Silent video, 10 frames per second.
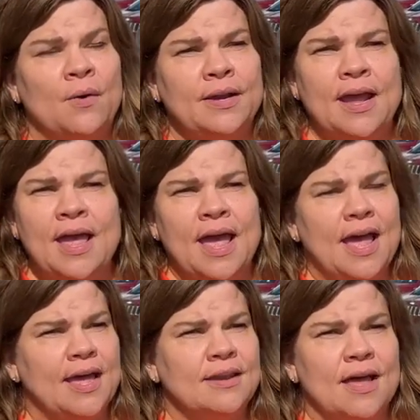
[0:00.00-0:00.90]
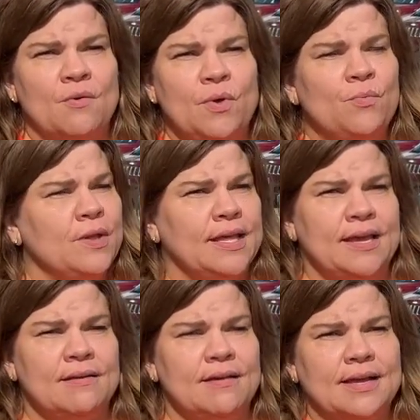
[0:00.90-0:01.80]
And, and uh, we really,
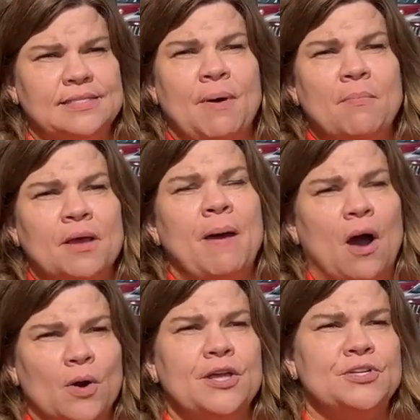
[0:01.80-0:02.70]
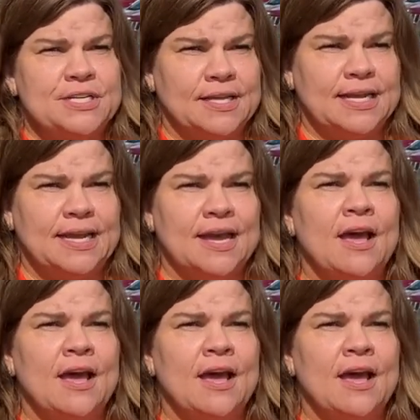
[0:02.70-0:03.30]
as a public power utility,